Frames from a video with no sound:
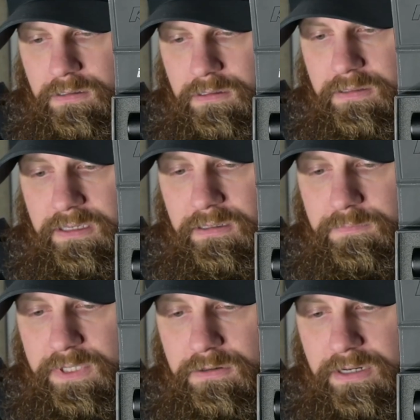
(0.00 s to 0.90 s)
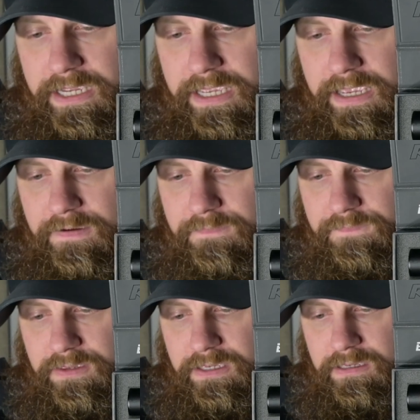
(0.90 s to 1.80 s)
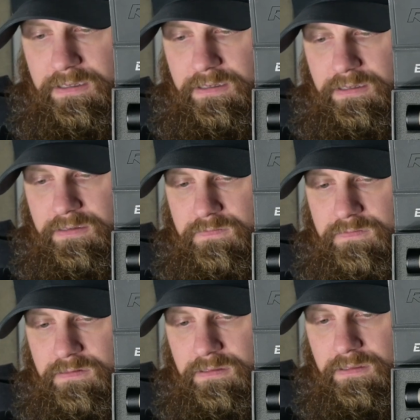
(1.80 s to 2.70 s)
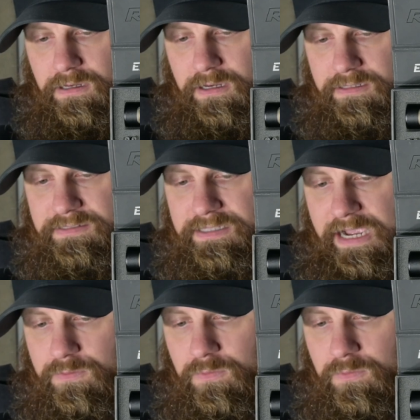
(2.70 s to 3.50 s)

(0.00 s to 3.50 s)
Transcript: The emitter I have is the stock